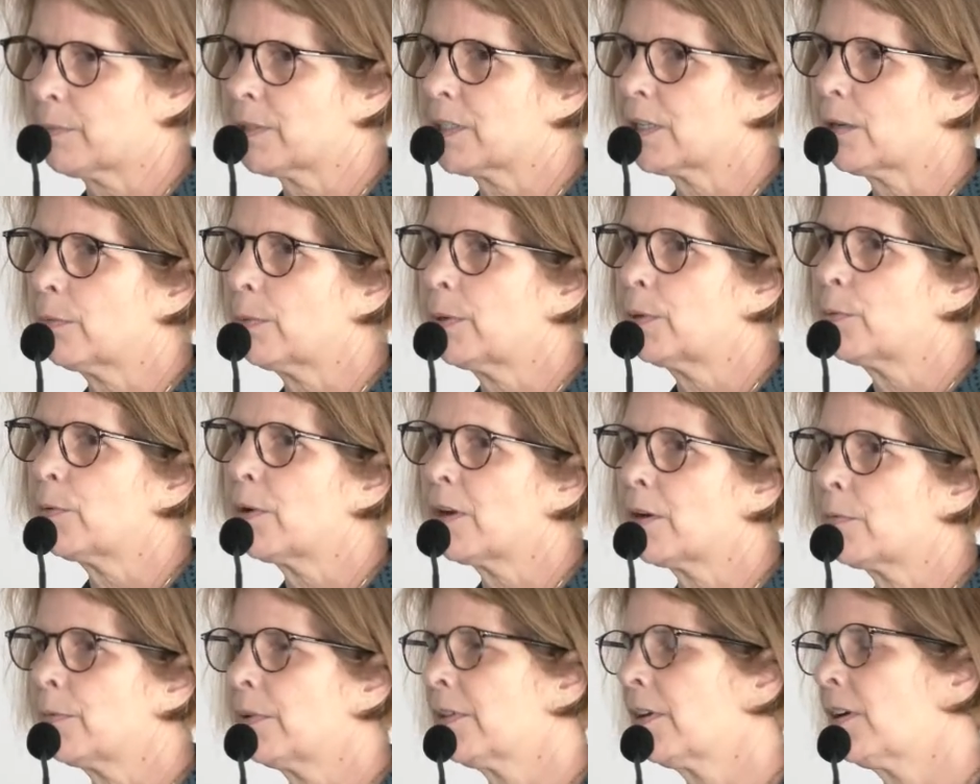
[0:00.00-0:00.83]
So we
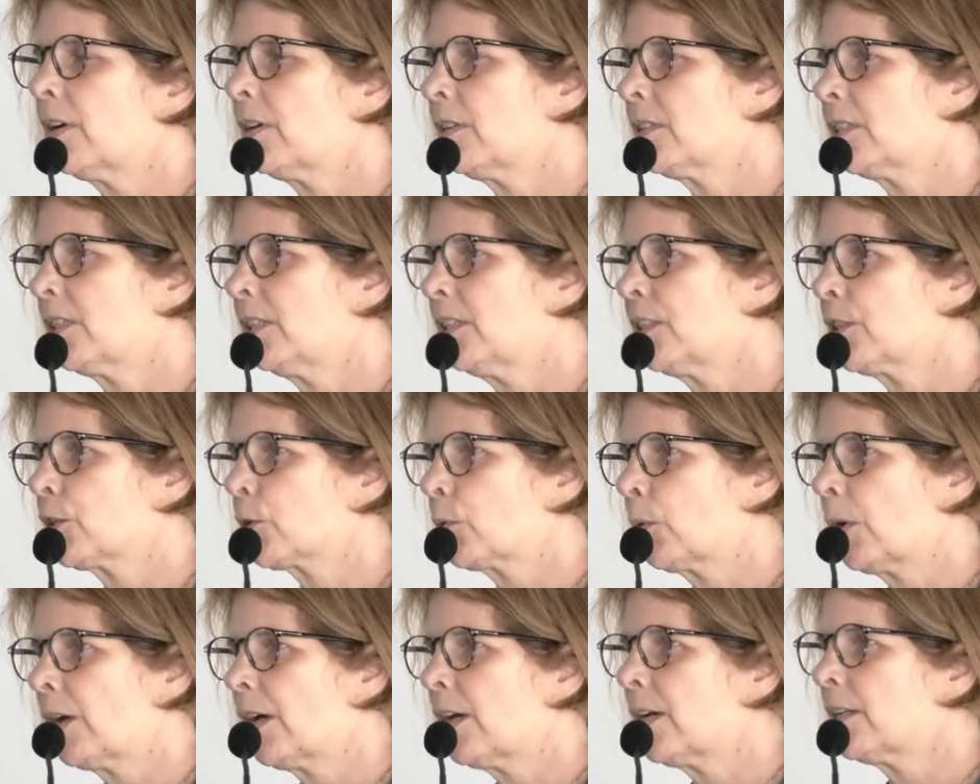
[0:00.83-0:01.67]
work with ISC
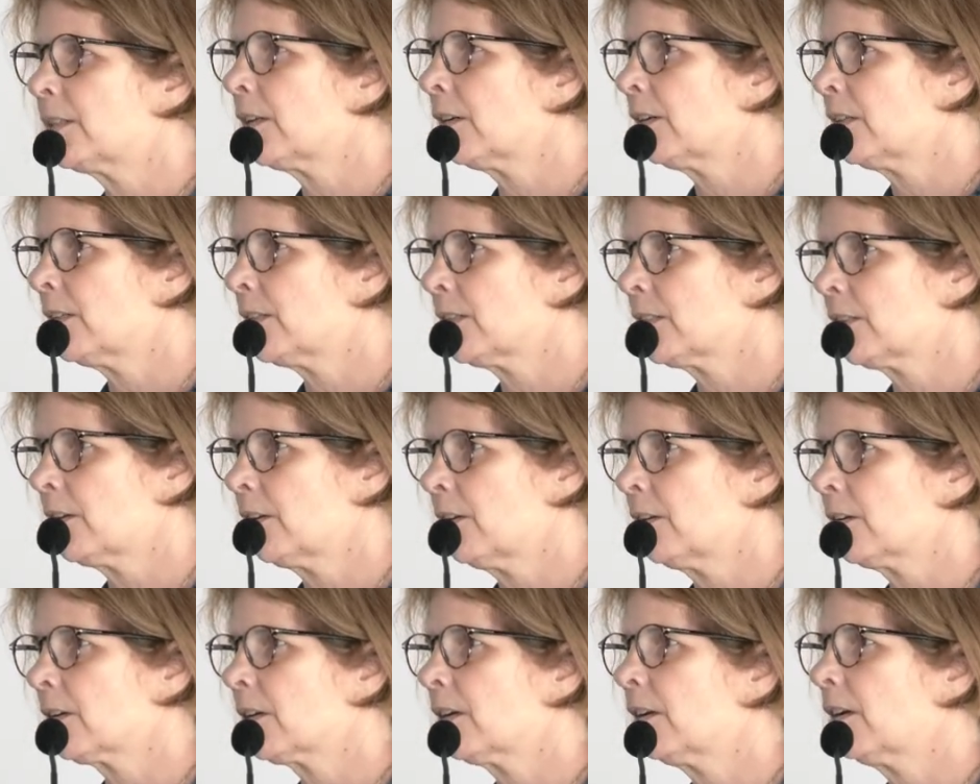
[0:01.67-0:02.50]
Squared,
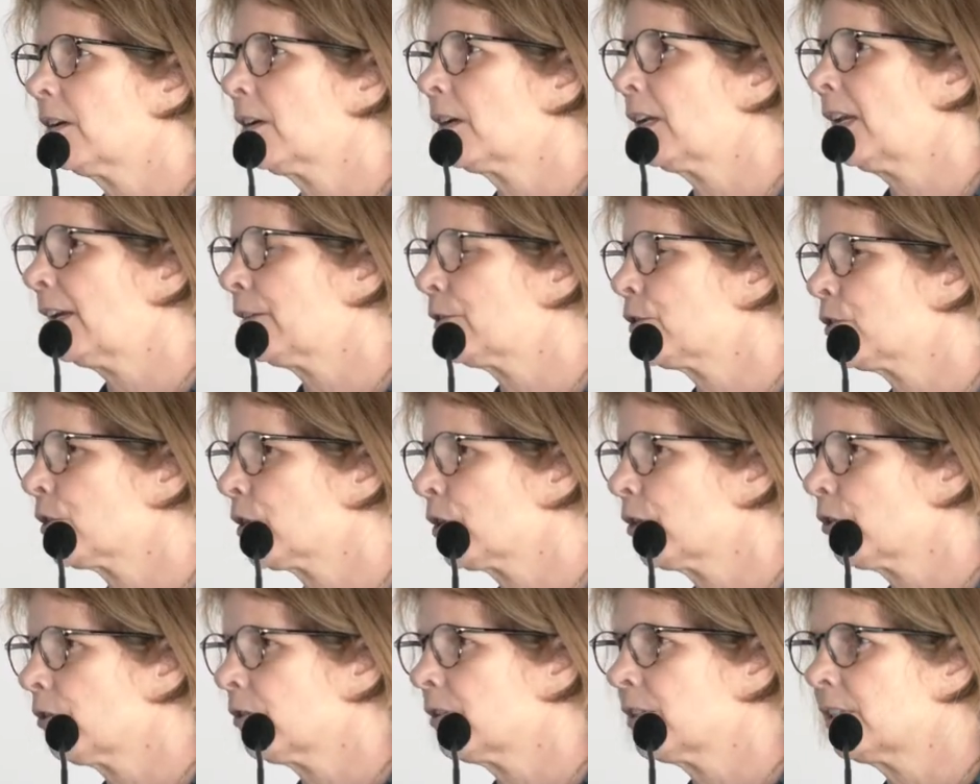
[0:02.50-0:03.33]
ISACA, Cloud
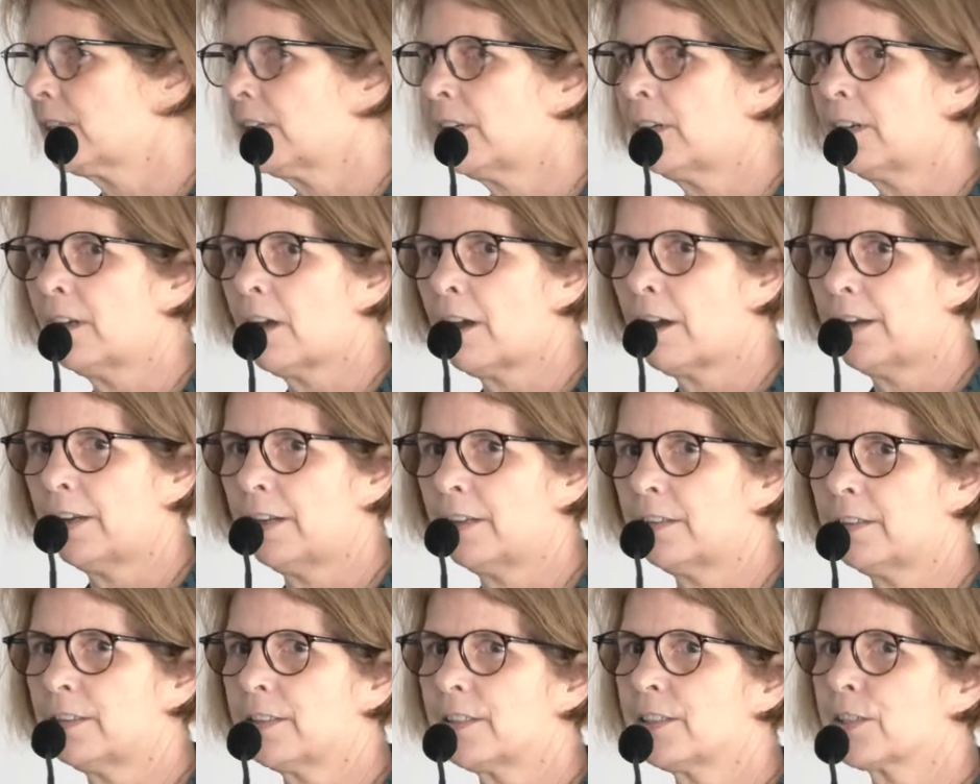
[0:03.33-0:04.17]
Security
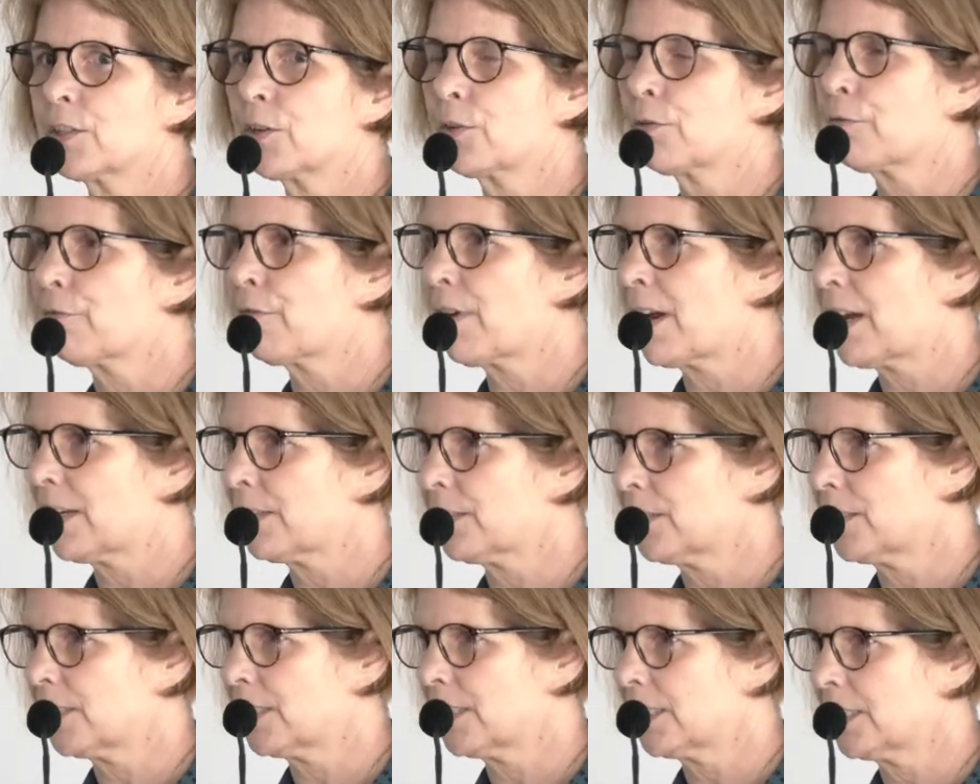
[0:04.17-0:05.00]
Alliance,
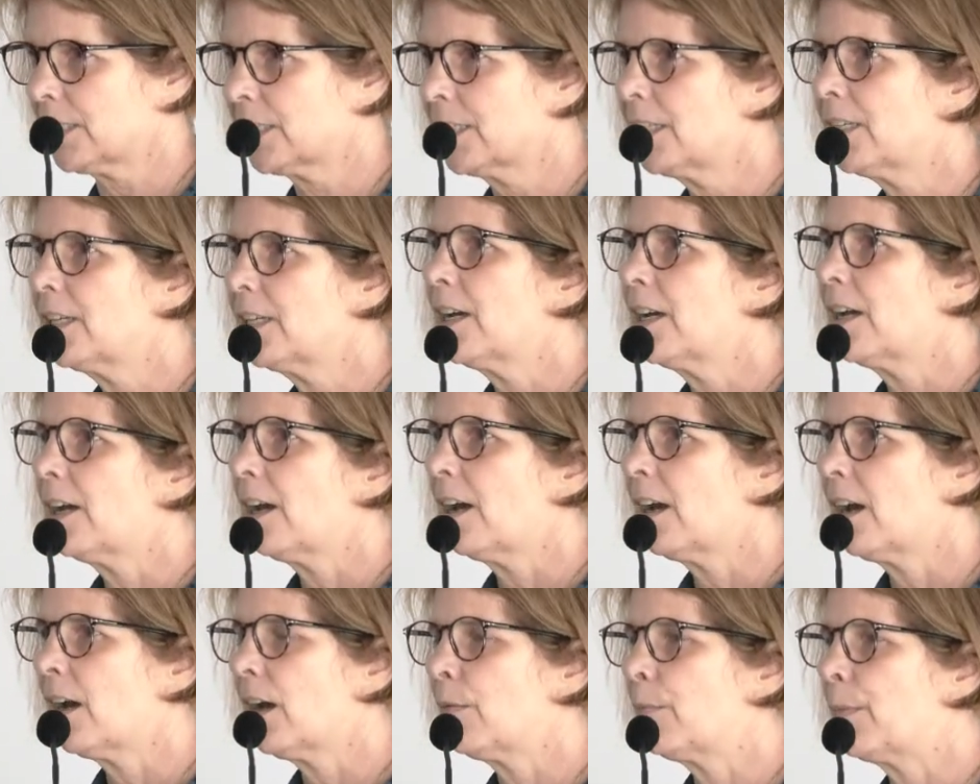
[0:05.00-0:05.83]
CREST,
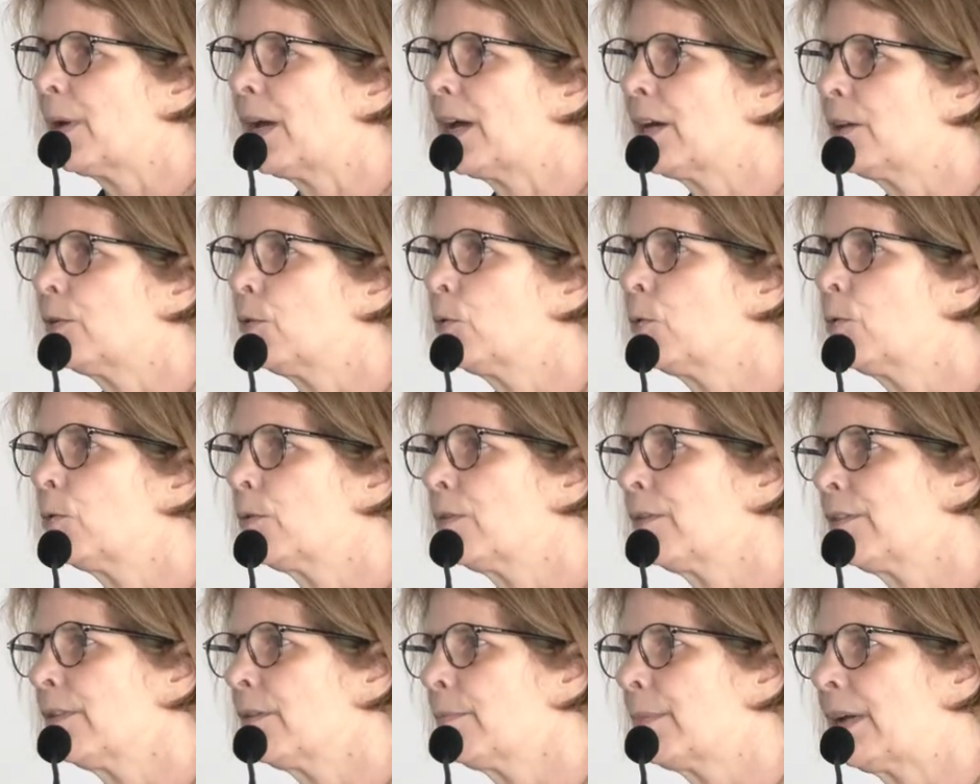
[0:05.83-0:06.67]
and
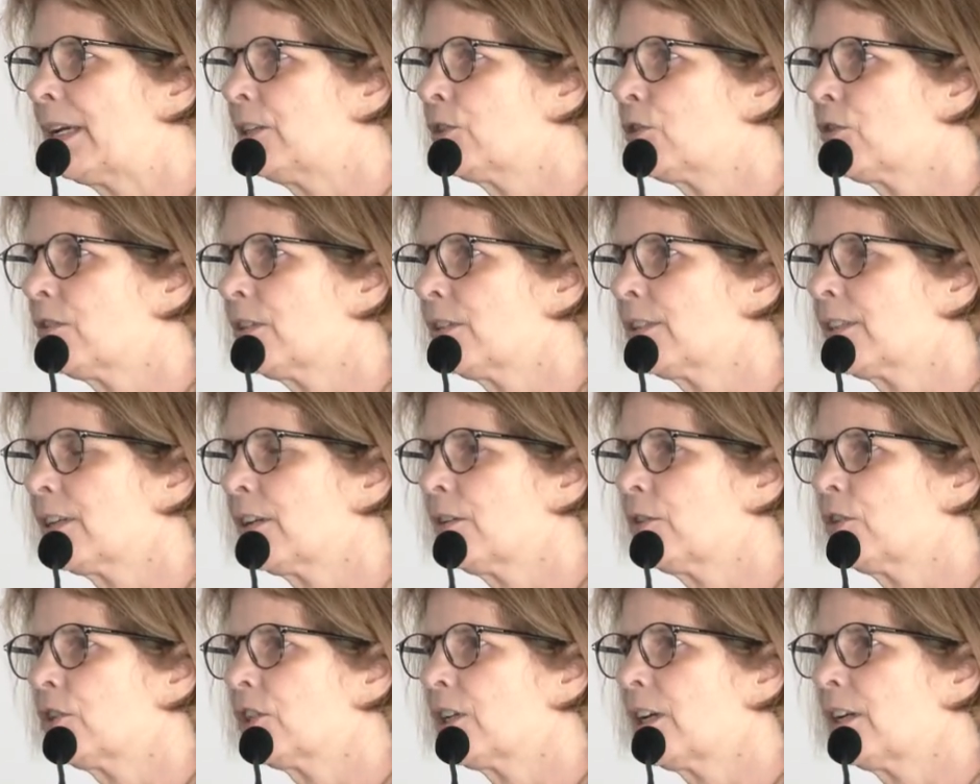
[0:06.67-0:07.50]
all of the major
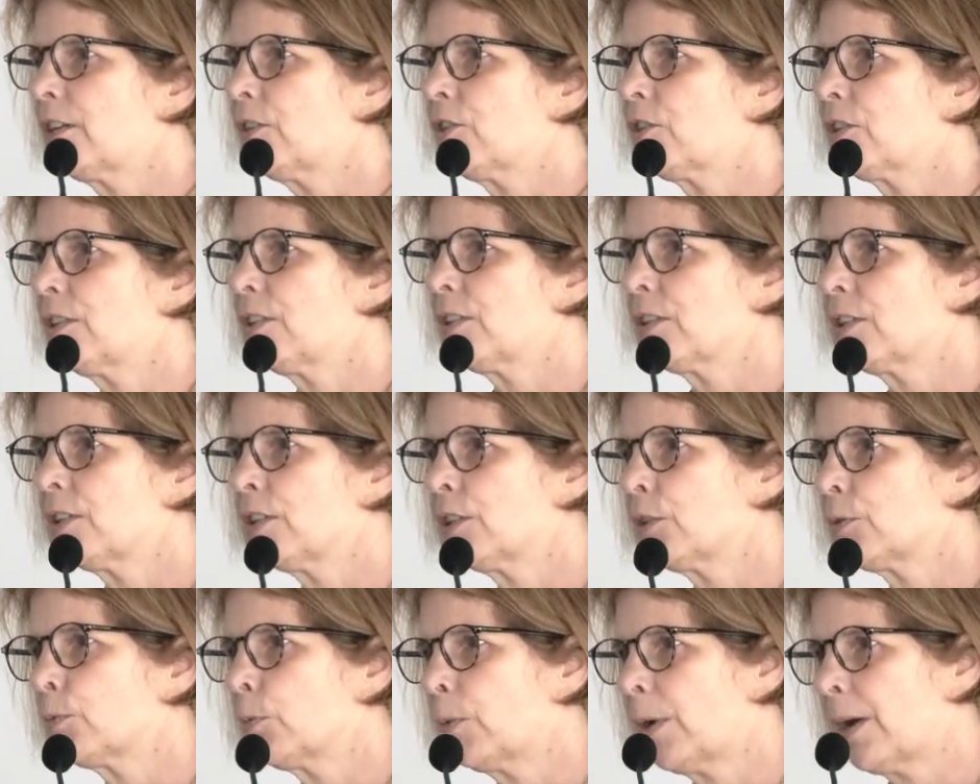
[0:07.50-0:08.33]
associations
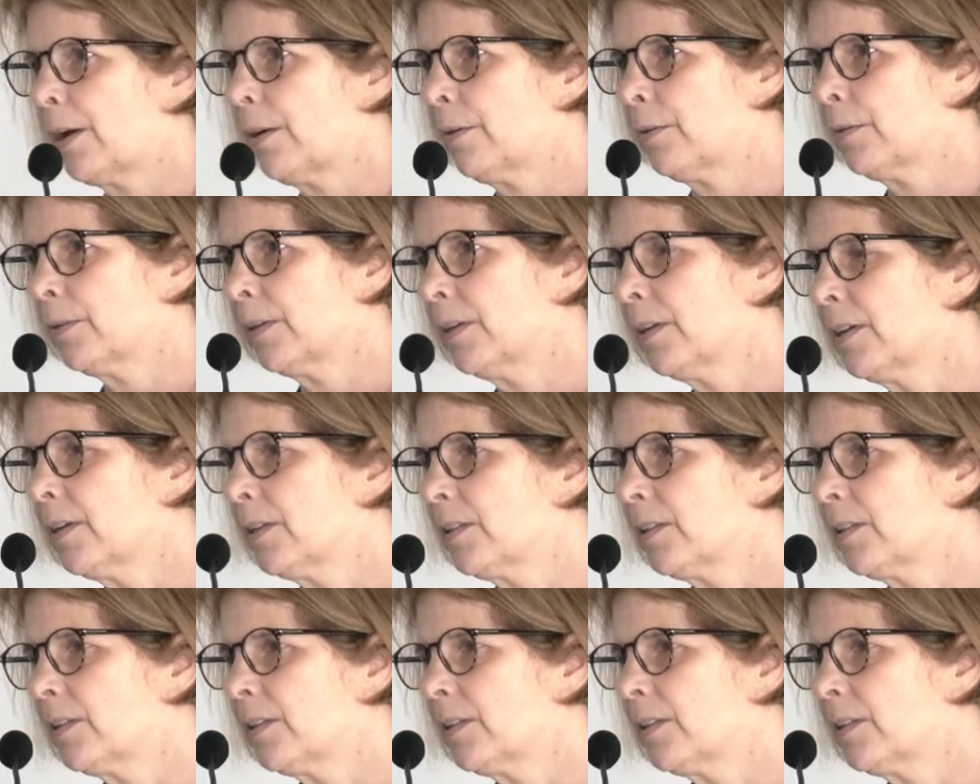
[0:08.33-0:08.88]
as well.